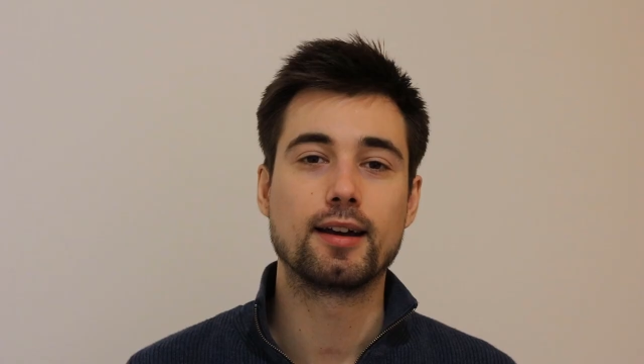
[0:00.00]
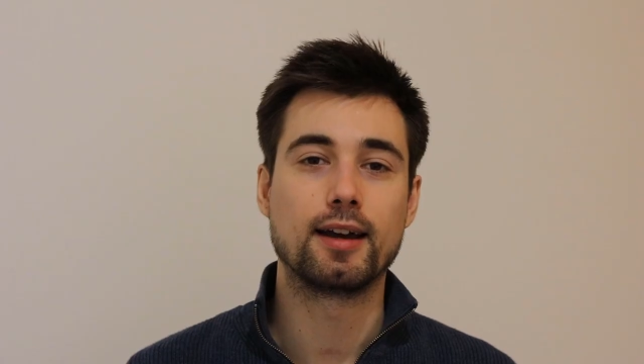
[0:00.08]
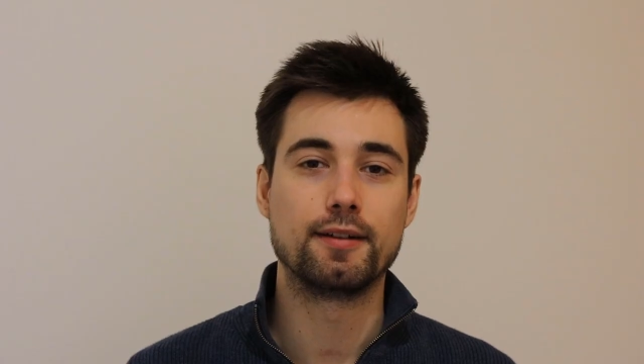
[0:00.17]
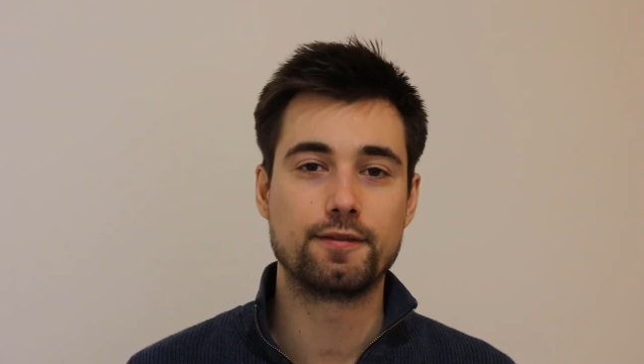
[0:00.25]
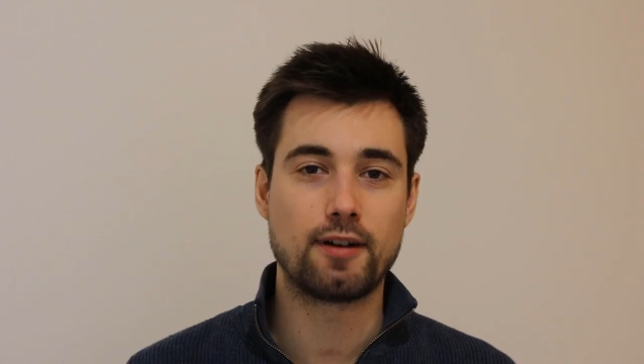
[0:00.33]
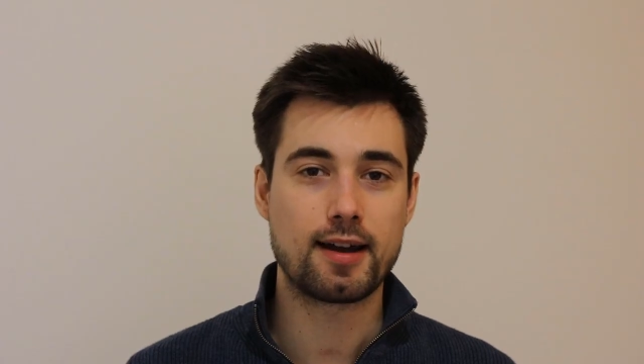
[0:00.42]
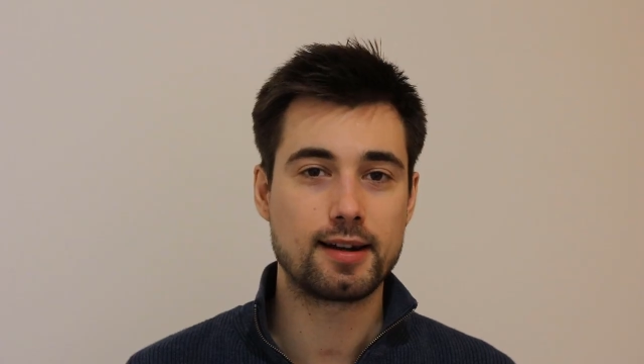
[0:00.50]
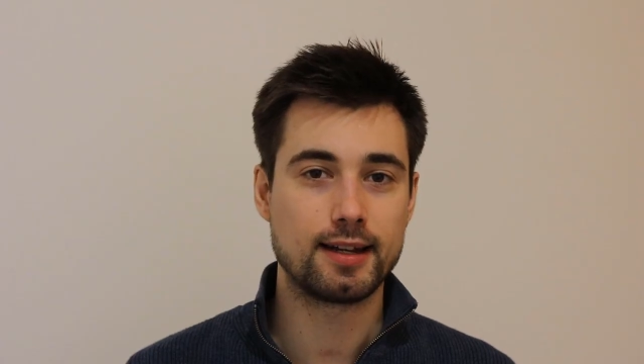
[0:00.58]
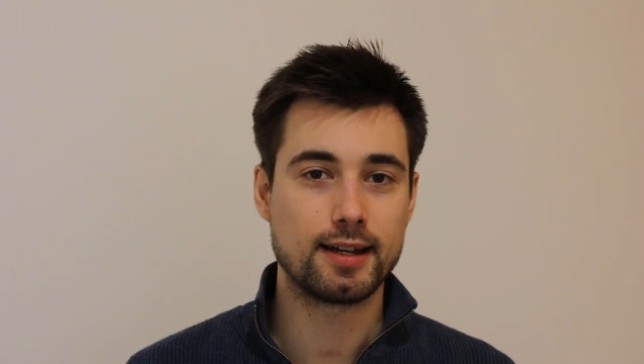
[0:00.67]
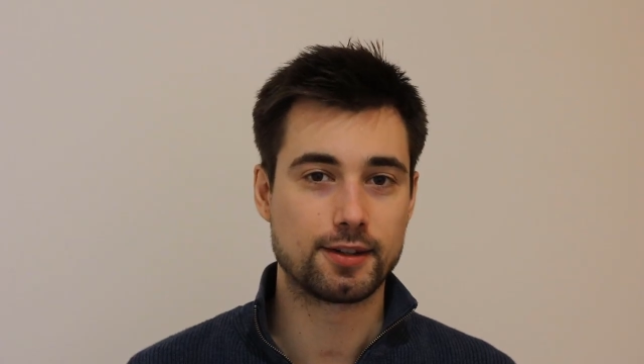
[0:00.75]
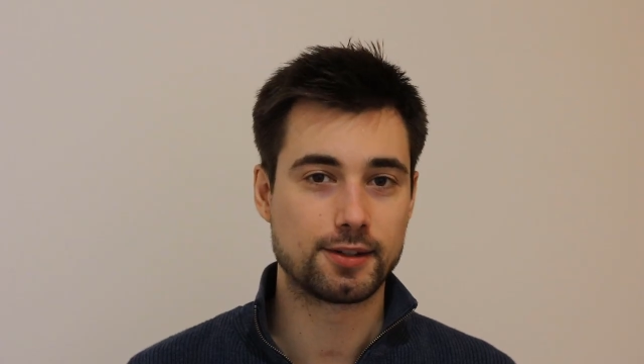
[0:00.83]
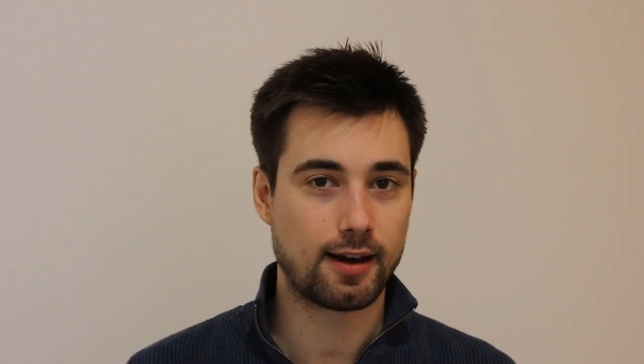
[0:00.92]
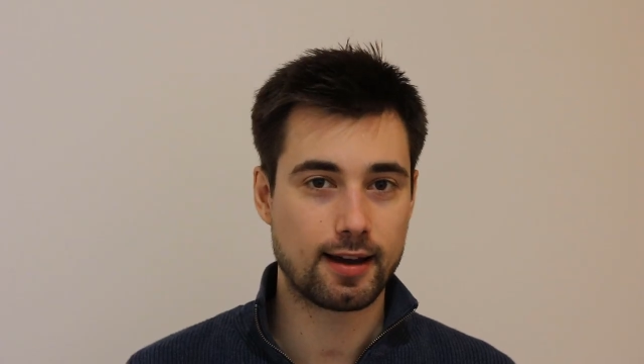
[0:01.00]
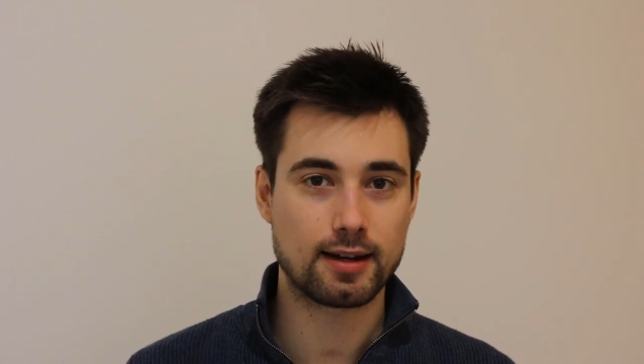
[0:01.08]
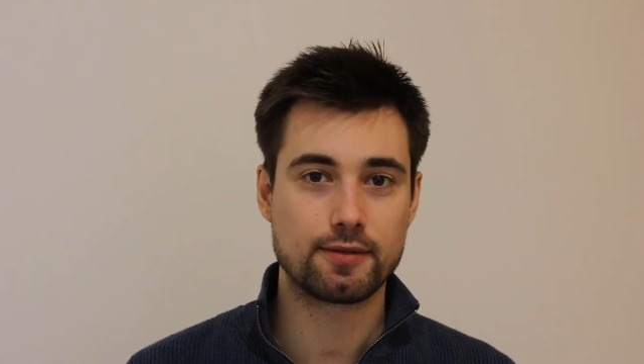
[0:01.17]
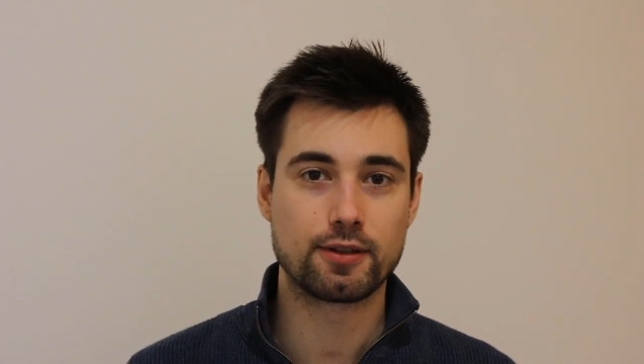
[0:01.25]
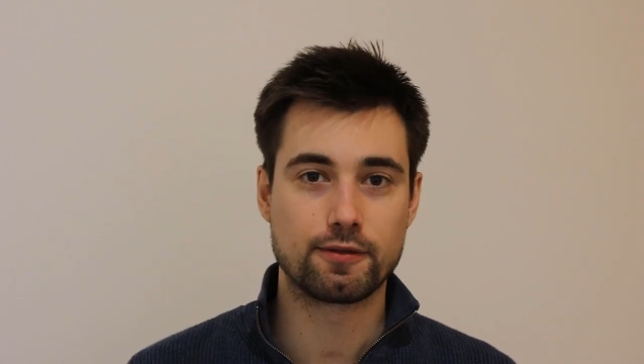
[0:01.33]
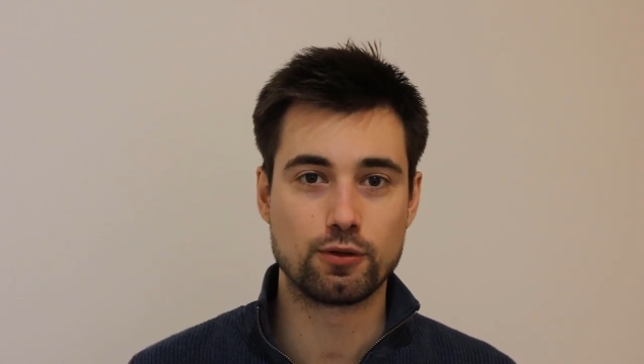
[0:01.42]
And finally, the
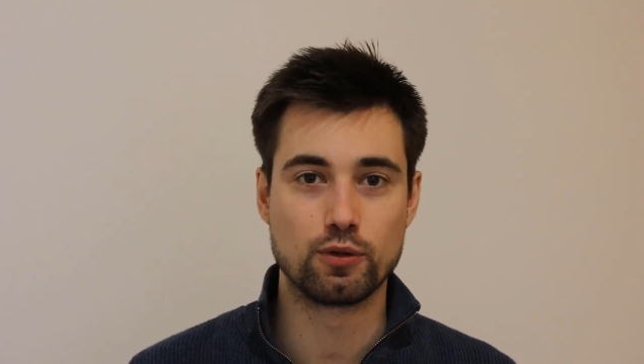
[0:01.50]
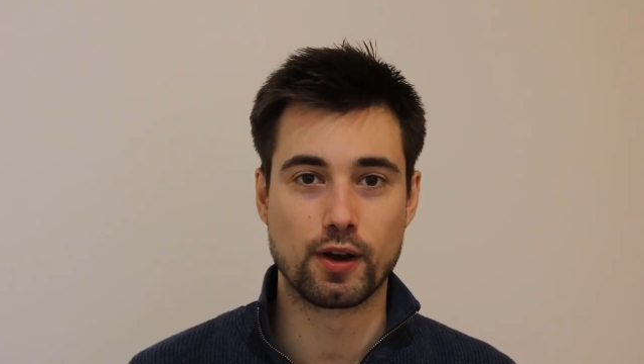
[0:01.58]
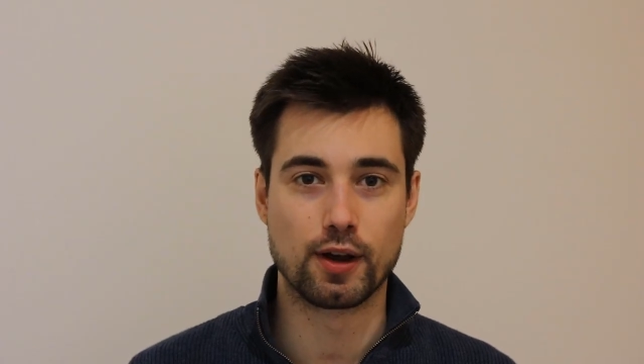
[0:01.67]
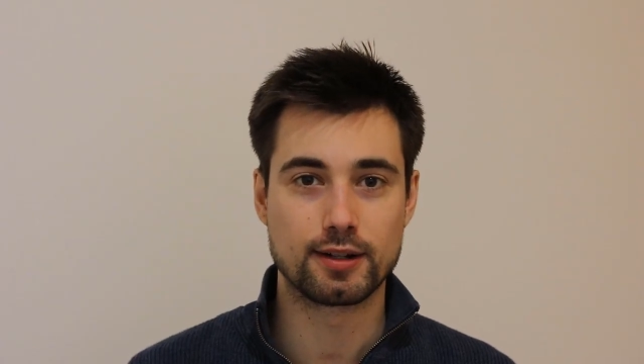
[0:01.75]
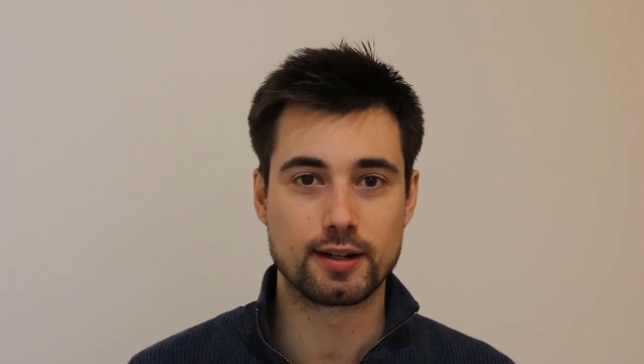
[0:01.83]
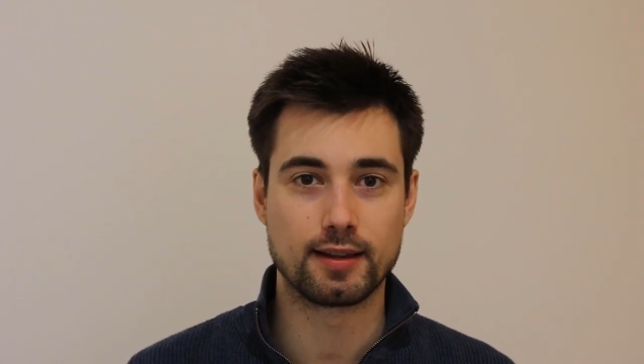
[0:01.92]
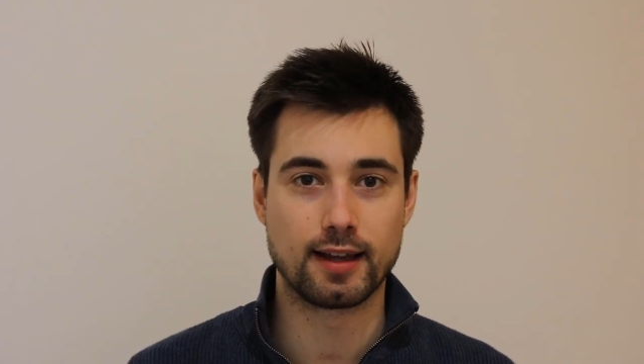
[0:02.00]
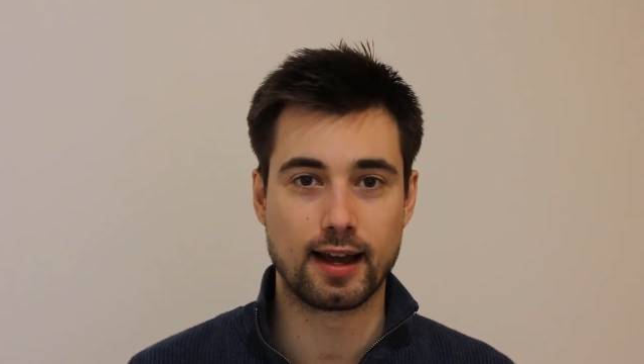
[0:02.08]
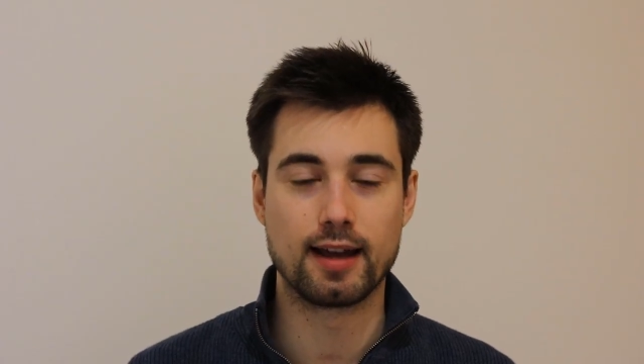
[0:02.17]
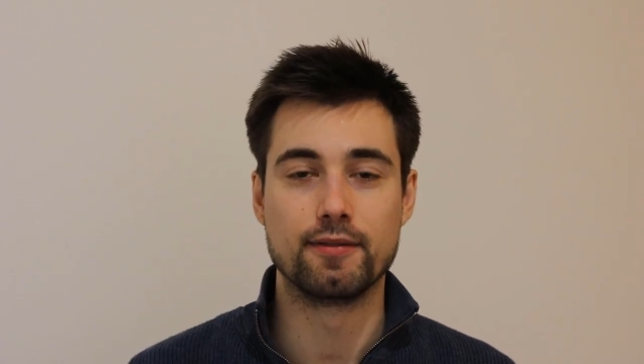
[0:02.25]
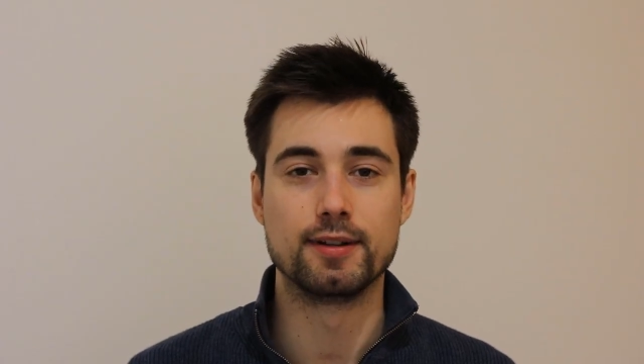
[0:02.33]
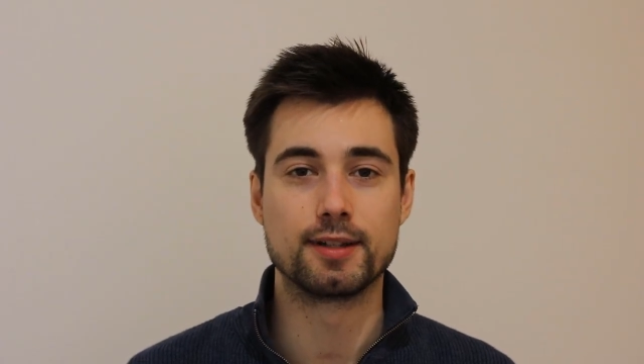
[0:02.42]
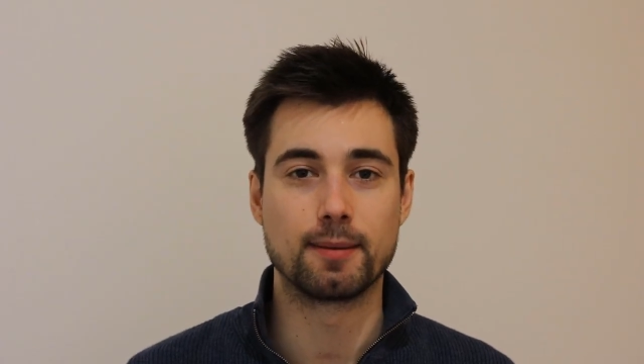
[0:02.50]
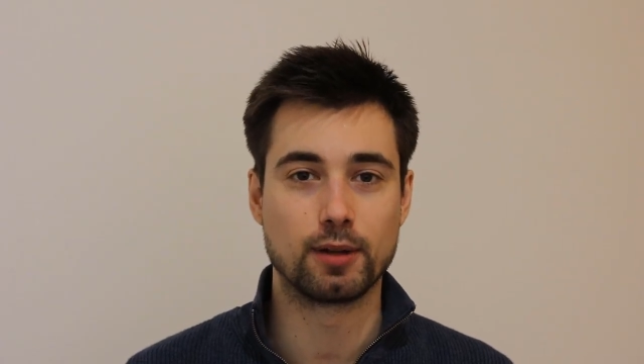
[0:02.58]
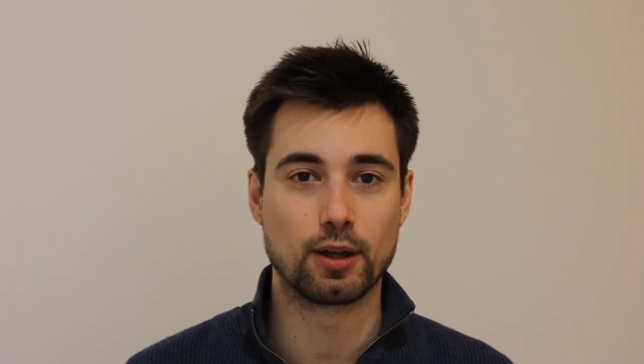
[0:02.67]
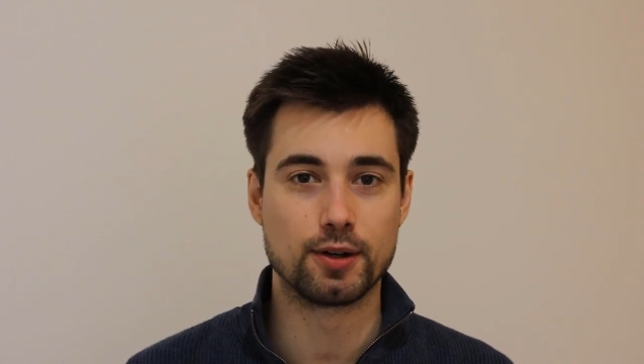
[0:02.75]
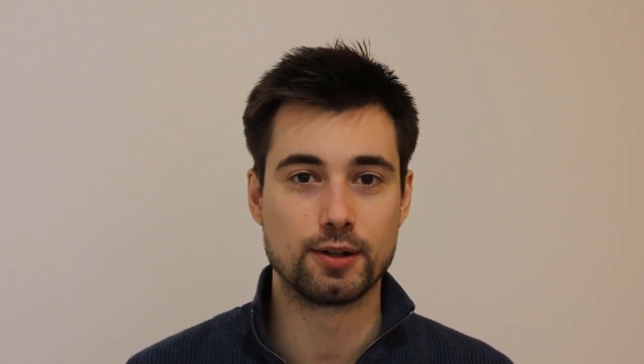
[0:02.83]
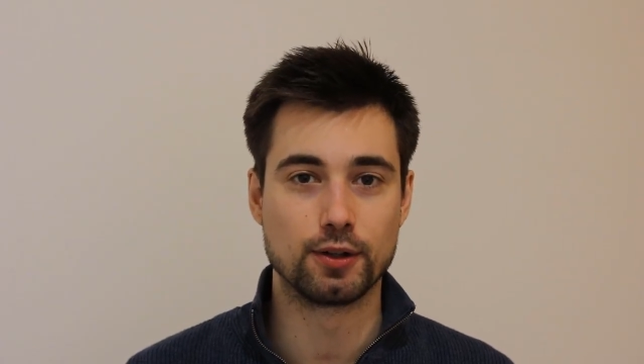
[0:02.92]
title of the full version that Evans uploaded